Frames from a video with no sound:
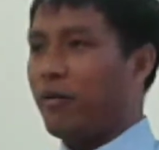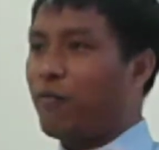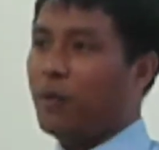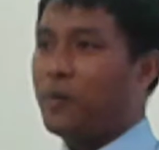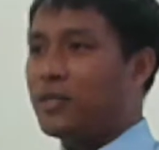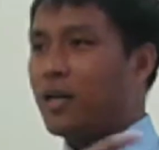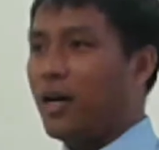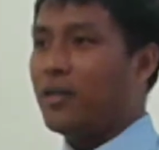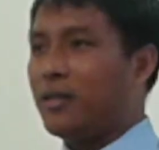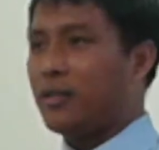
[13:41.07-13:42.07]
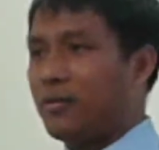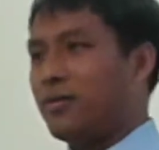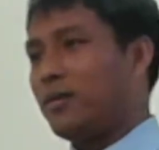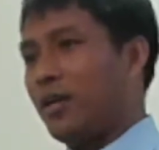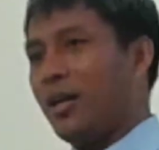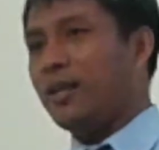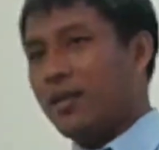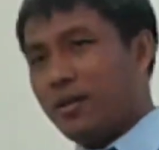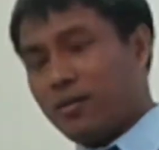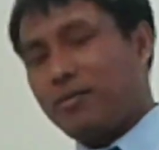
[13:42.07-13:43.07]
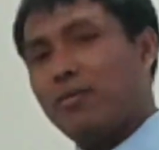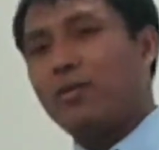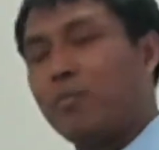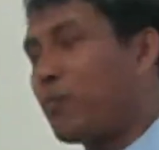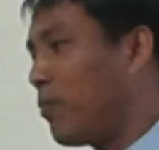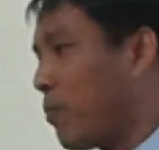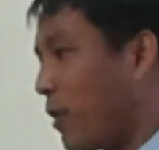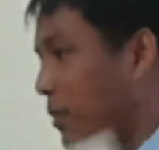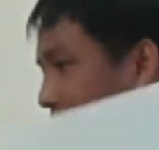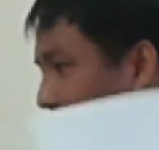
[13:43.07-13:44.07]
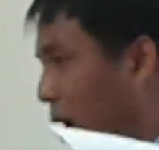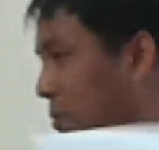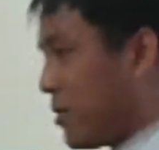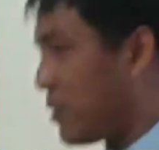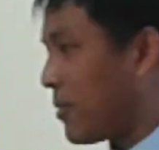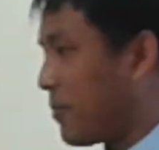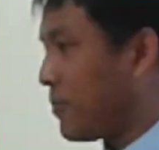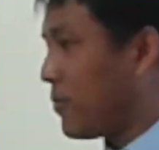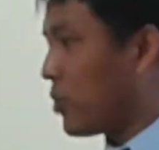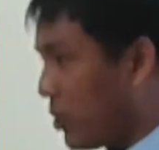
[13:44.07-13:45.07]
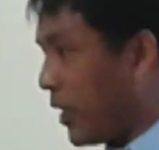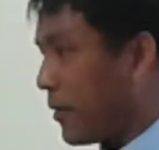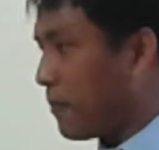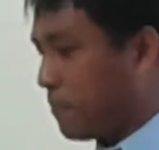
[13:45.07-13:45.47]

Philippines and other in previous times, today.